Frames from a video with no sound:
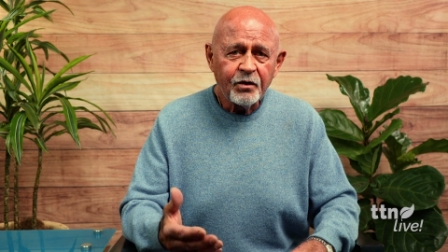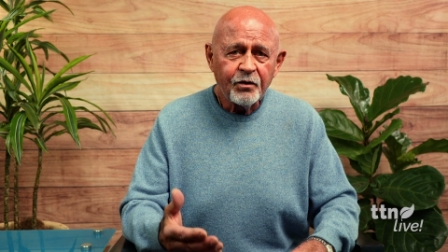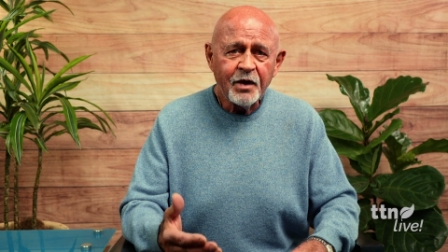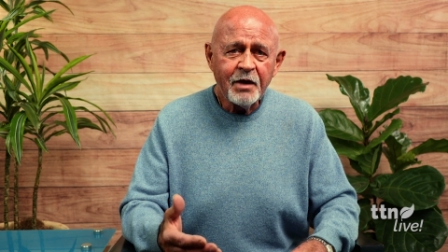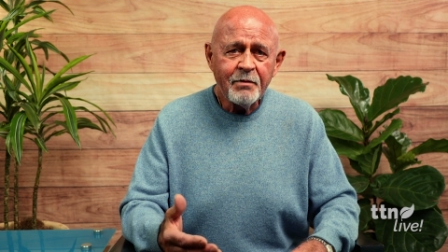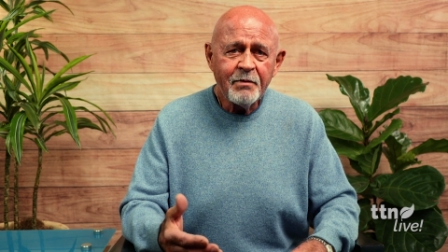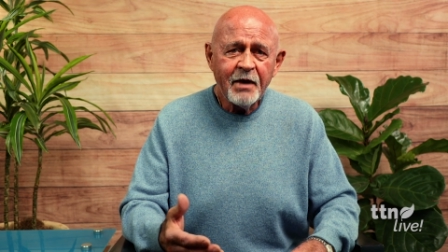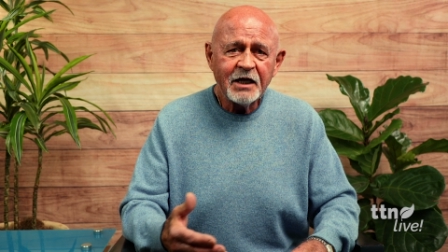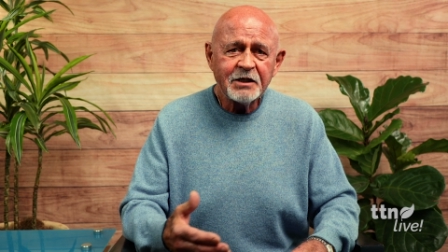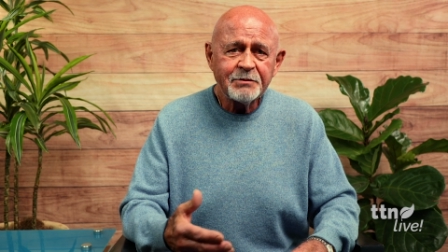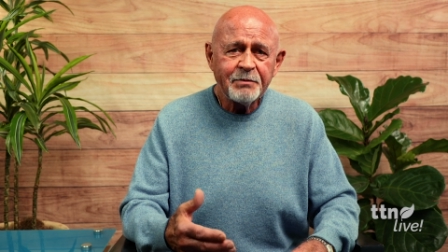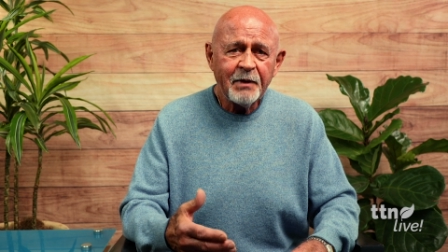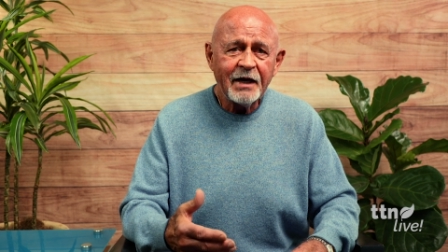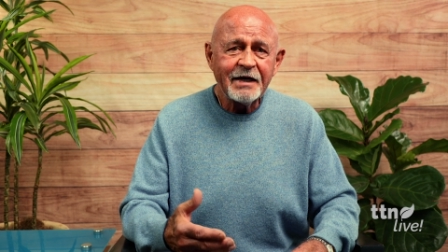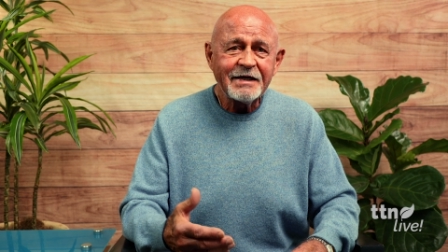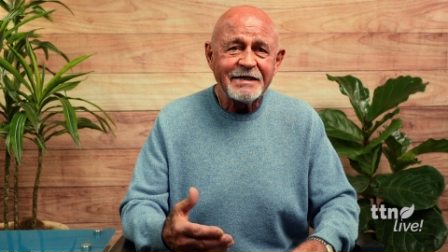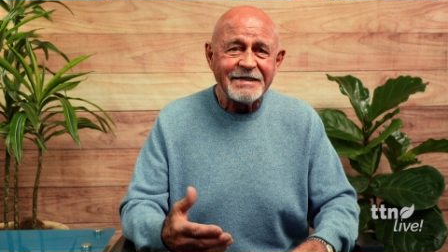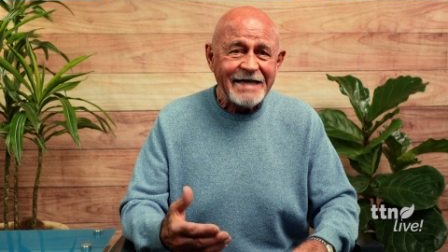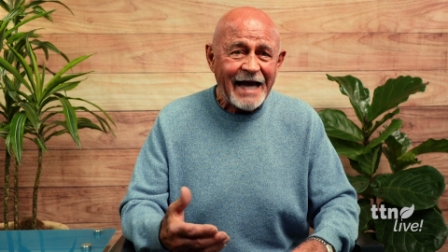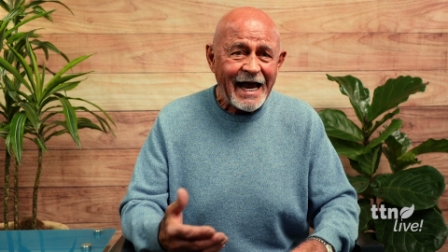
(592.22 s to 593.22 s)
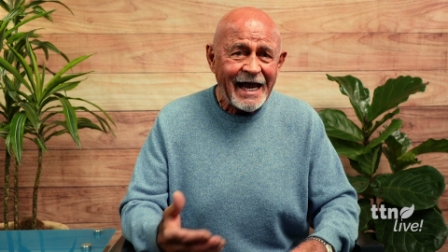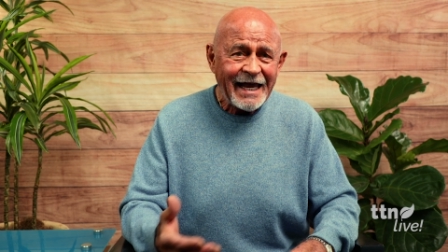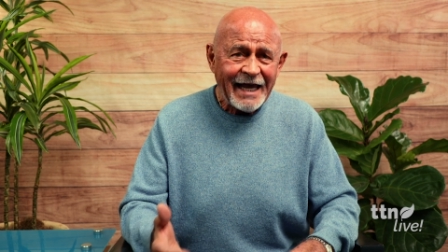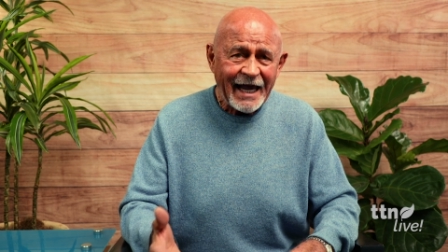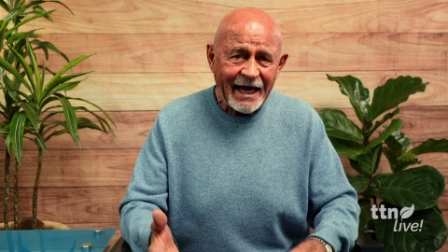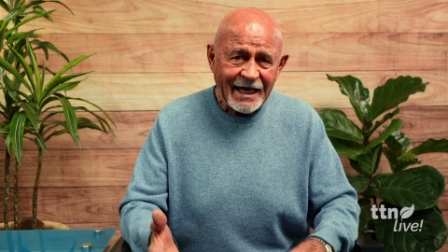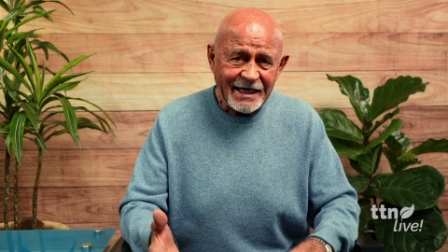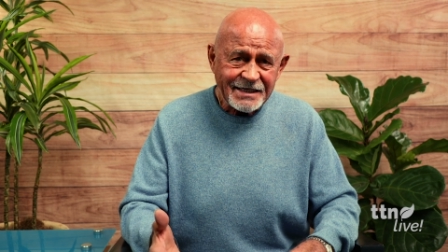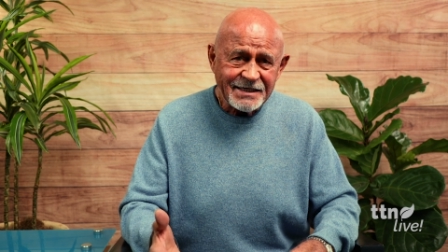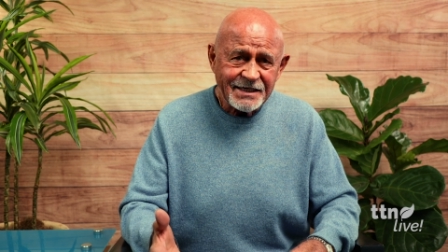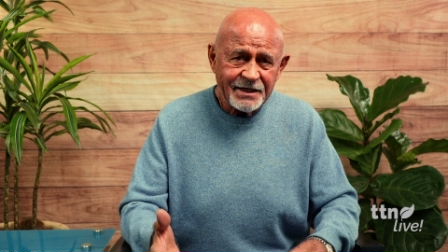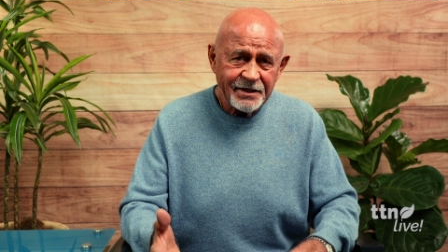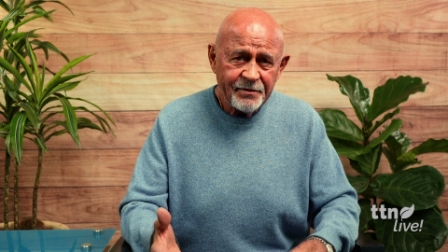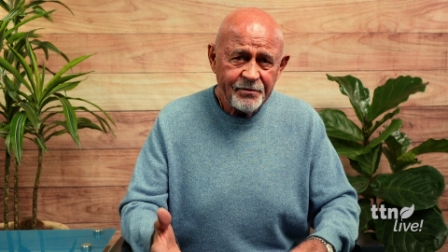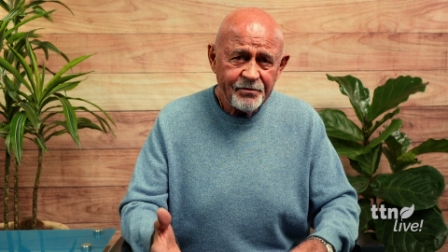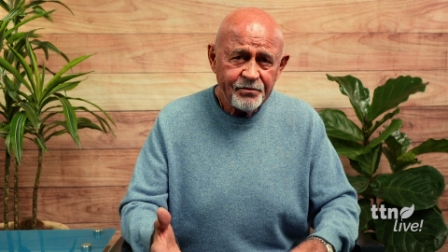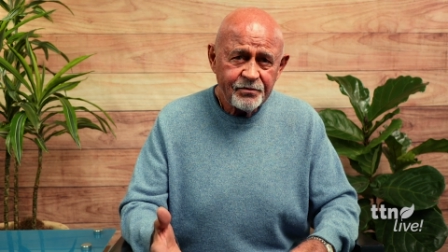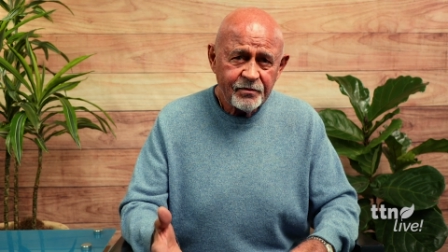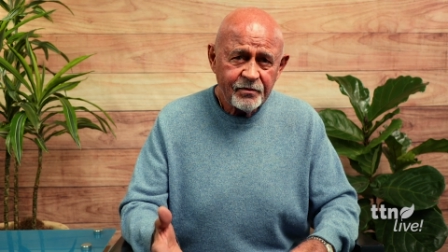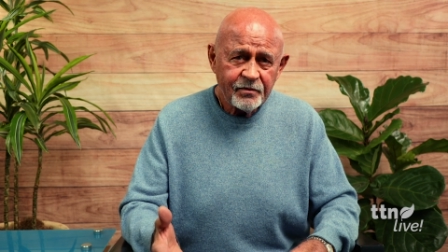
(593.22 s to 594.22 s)
We may spend decades
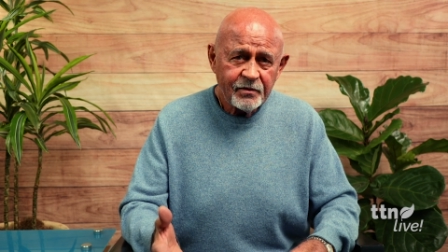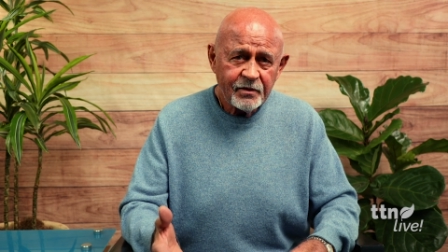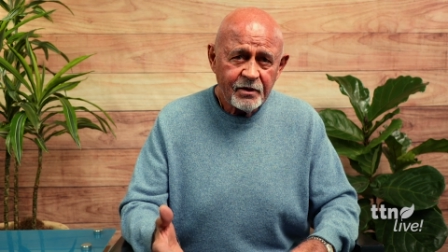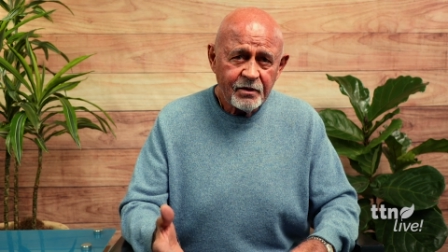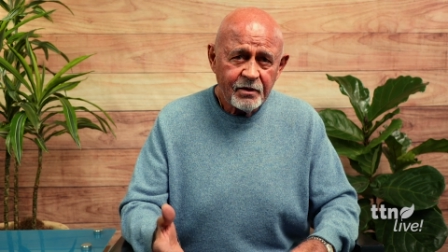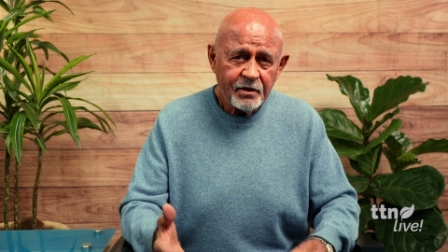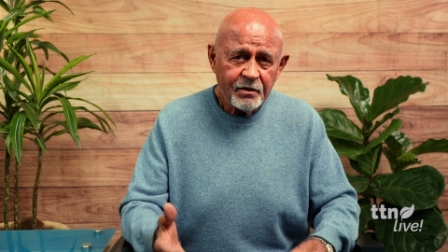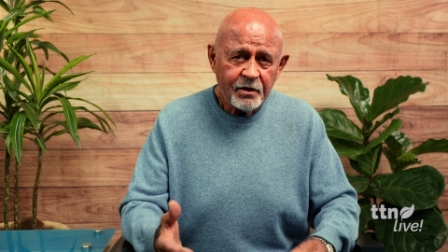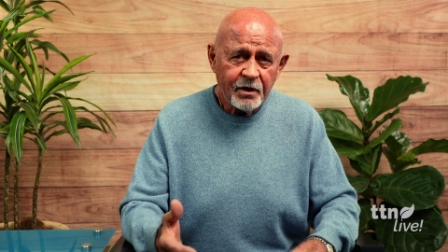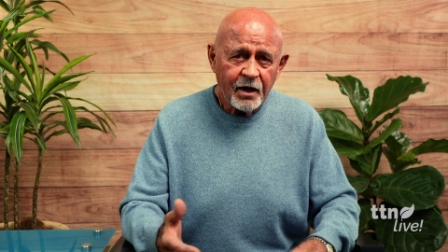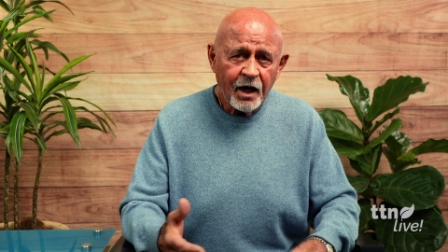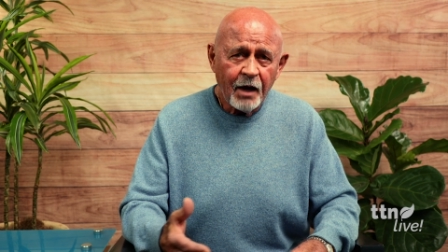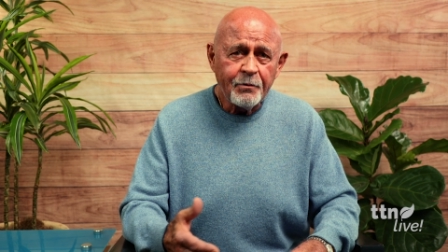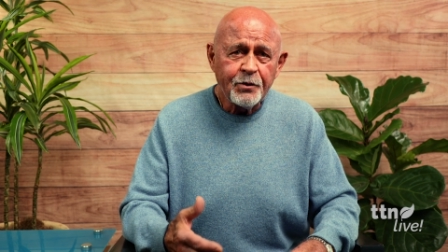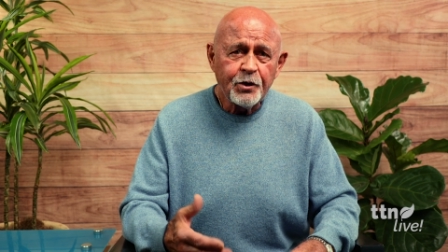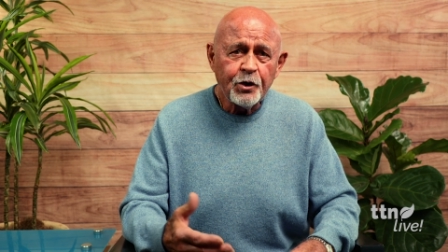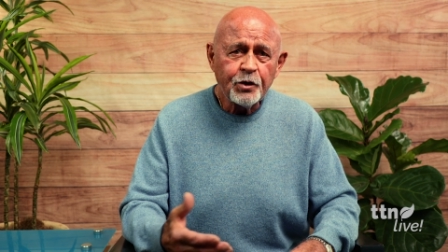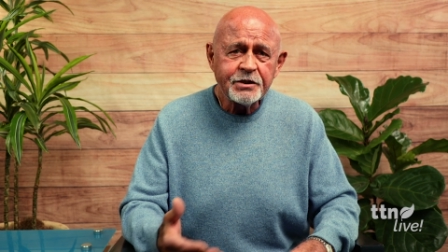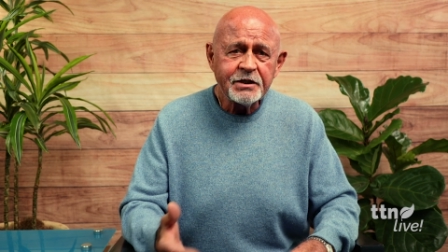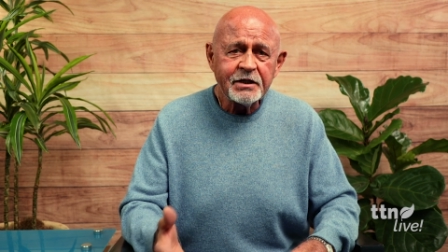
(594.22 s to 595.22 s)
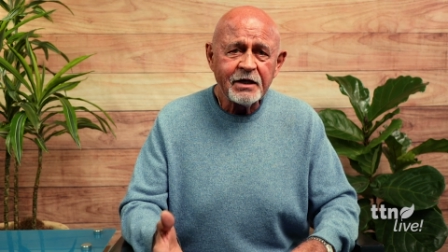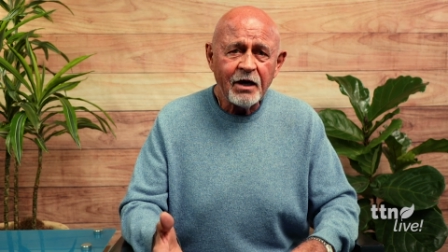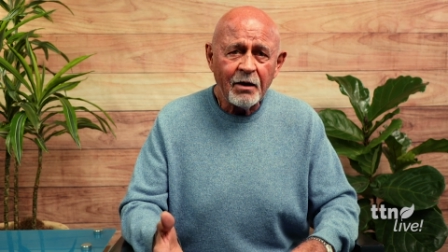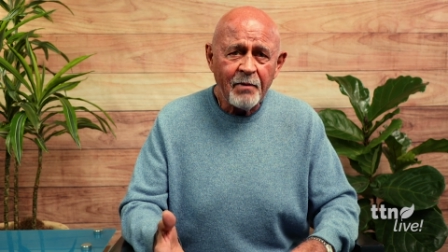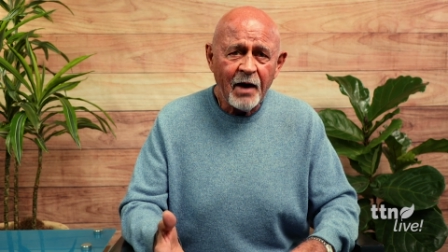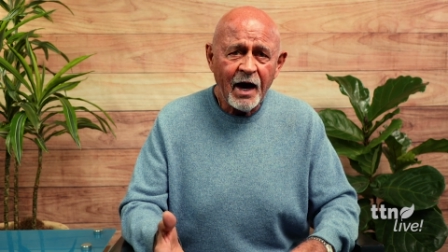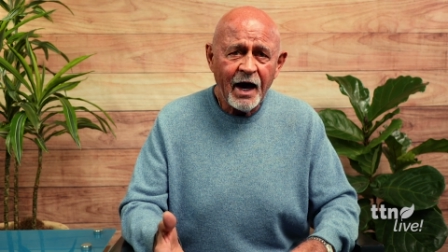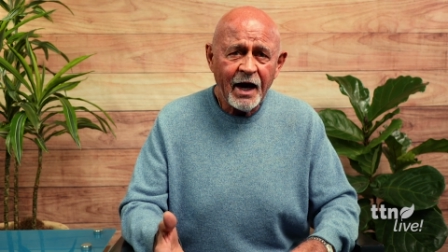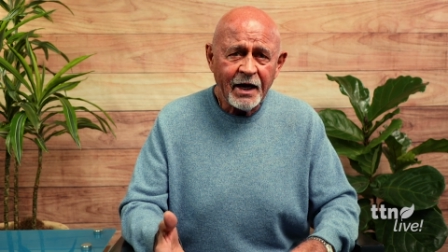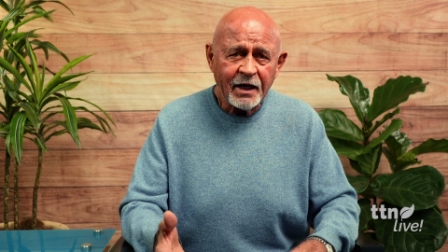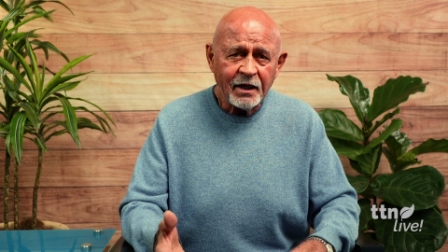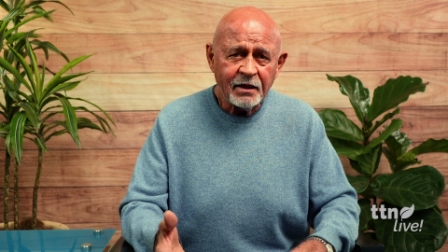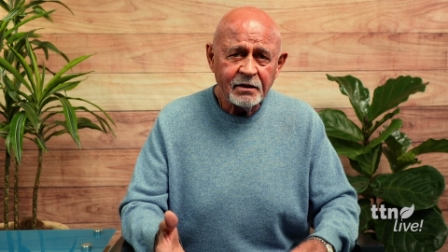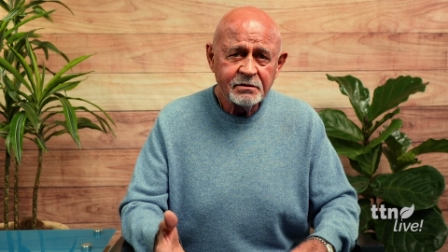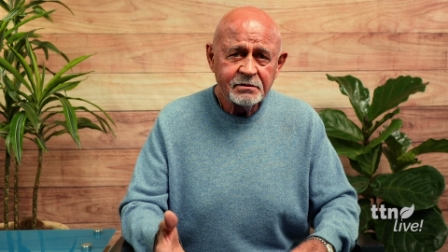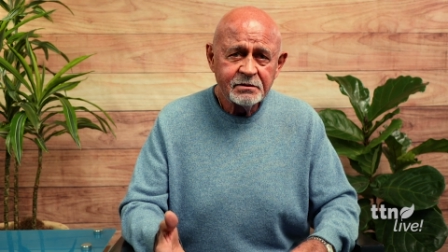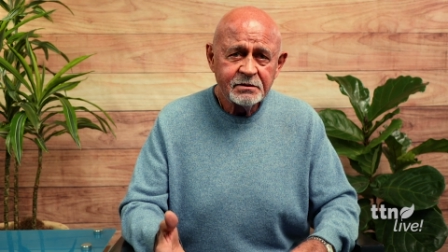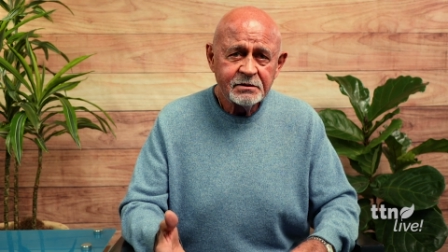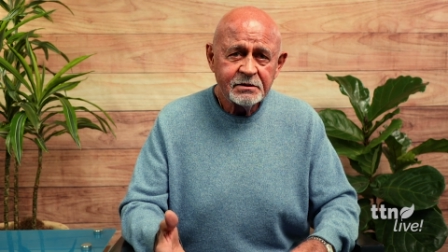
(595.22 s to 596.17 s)
abusing our body,